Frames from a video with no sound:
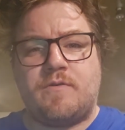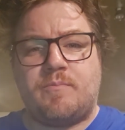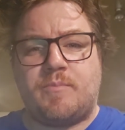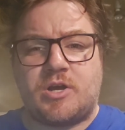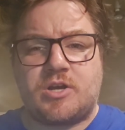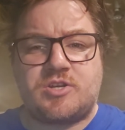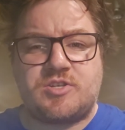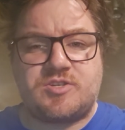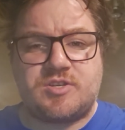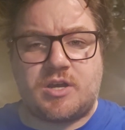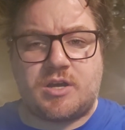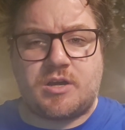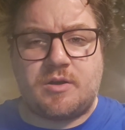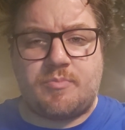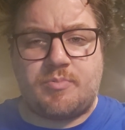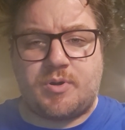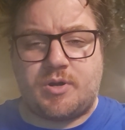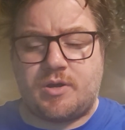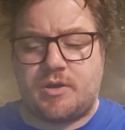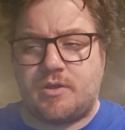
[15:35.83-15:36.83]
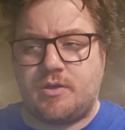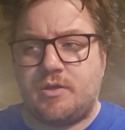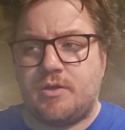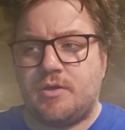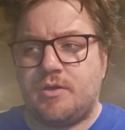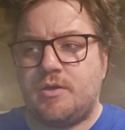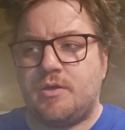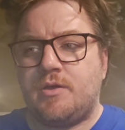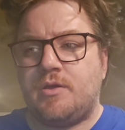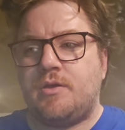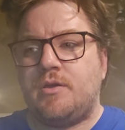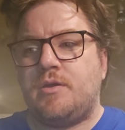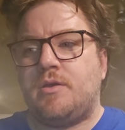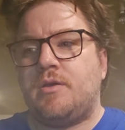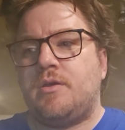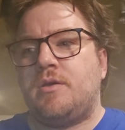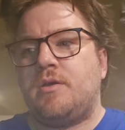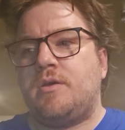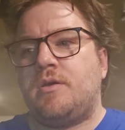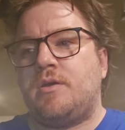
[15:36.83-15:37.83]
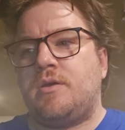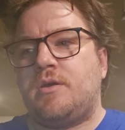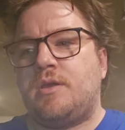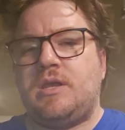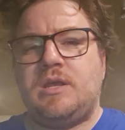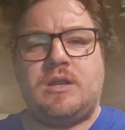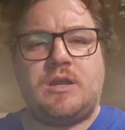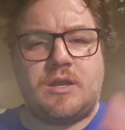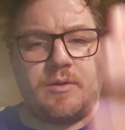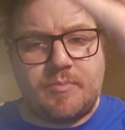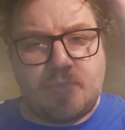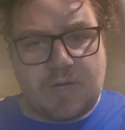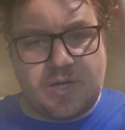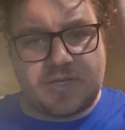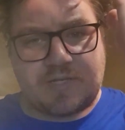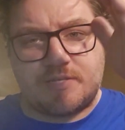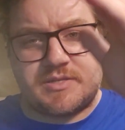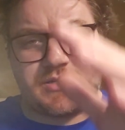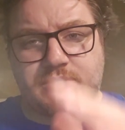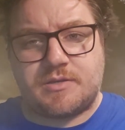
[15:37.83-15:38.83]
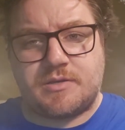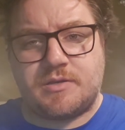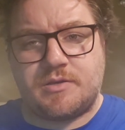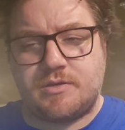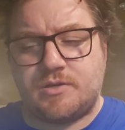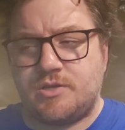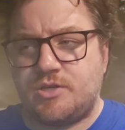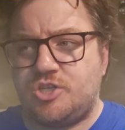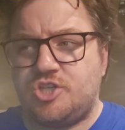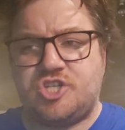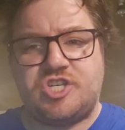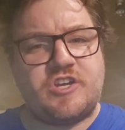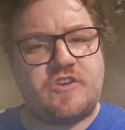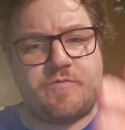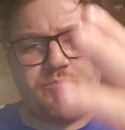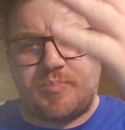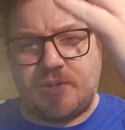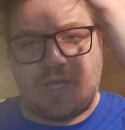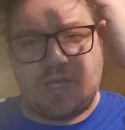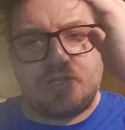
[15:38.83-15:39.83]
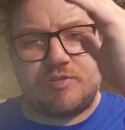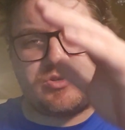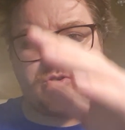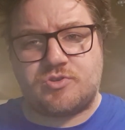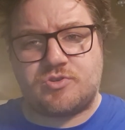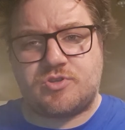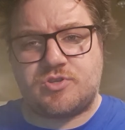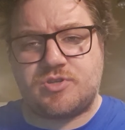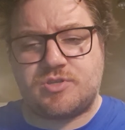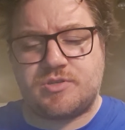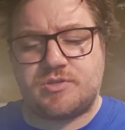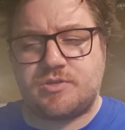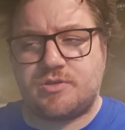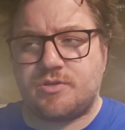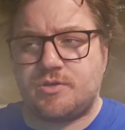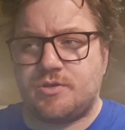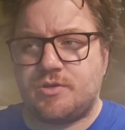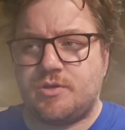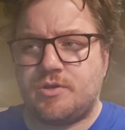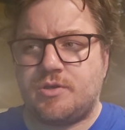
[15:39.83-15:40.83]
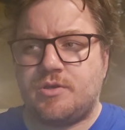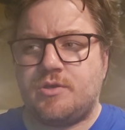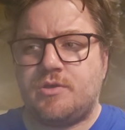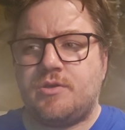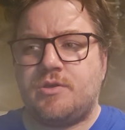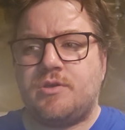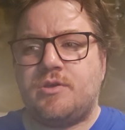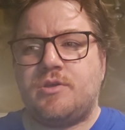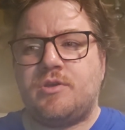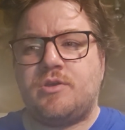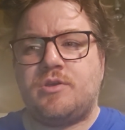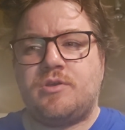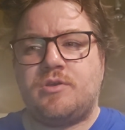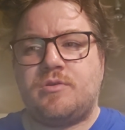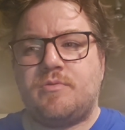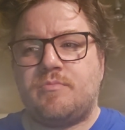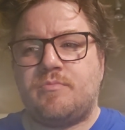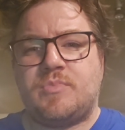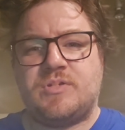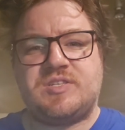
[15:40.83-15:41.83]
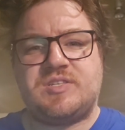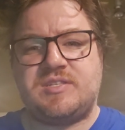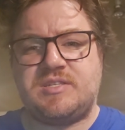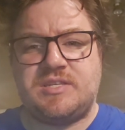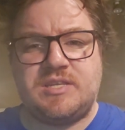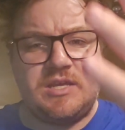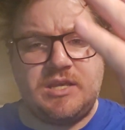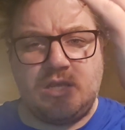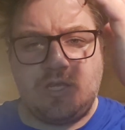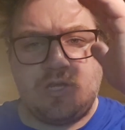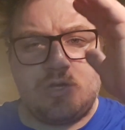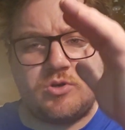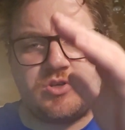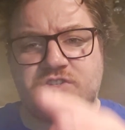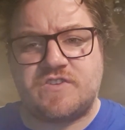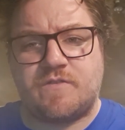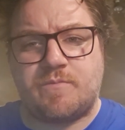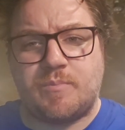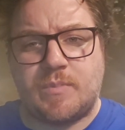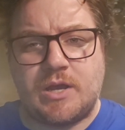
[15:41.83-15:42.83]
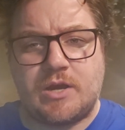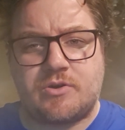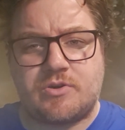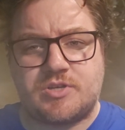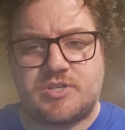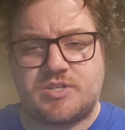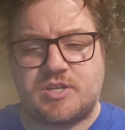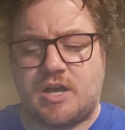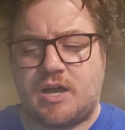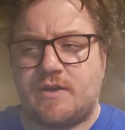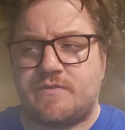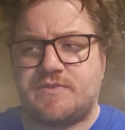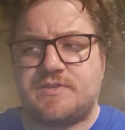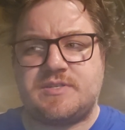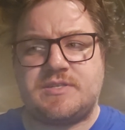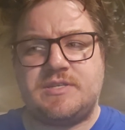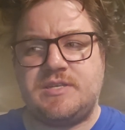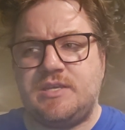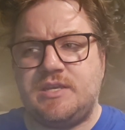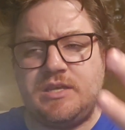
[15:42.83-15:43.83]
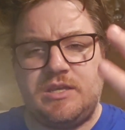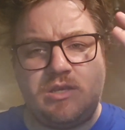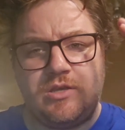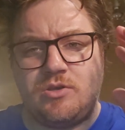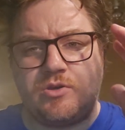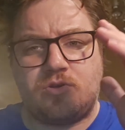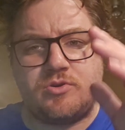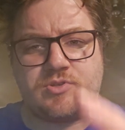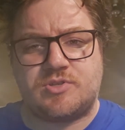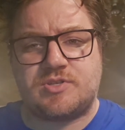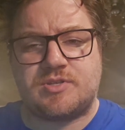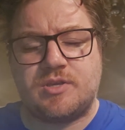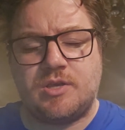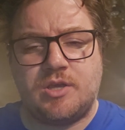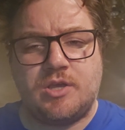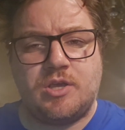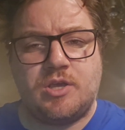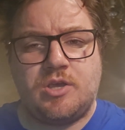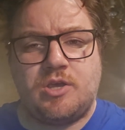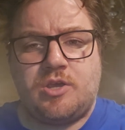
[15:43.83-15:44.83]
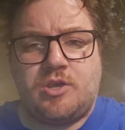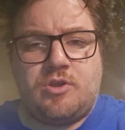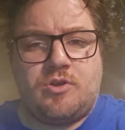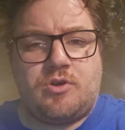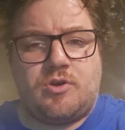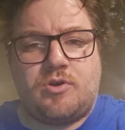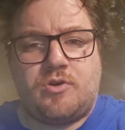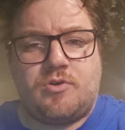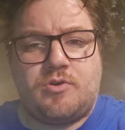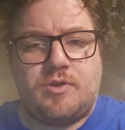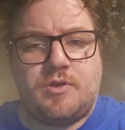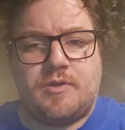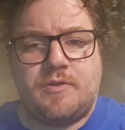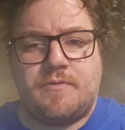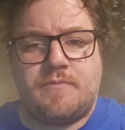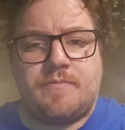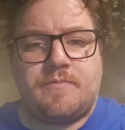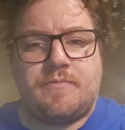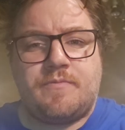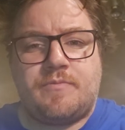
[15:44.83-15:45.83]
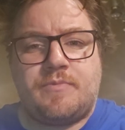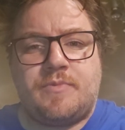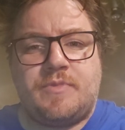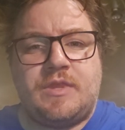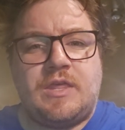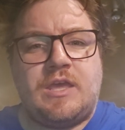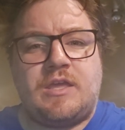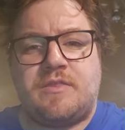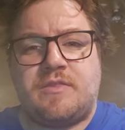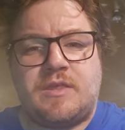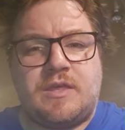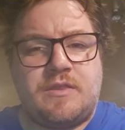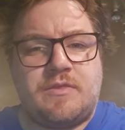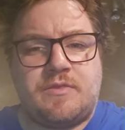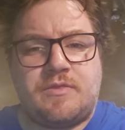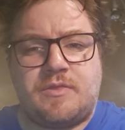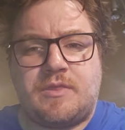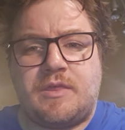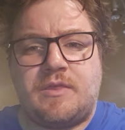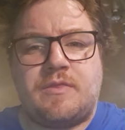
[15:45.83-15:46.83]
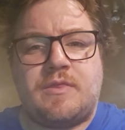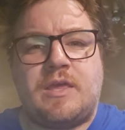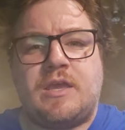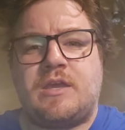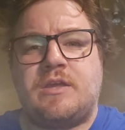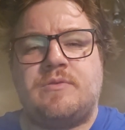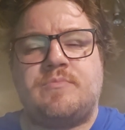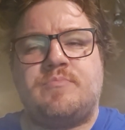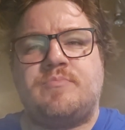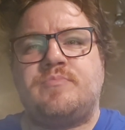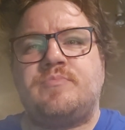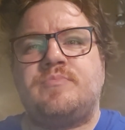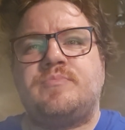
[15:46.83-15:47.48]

of Mark Zuckerberg, Elon Musk, Jeff Bezos, CEOs of Microsoft, CEOs, you know, they could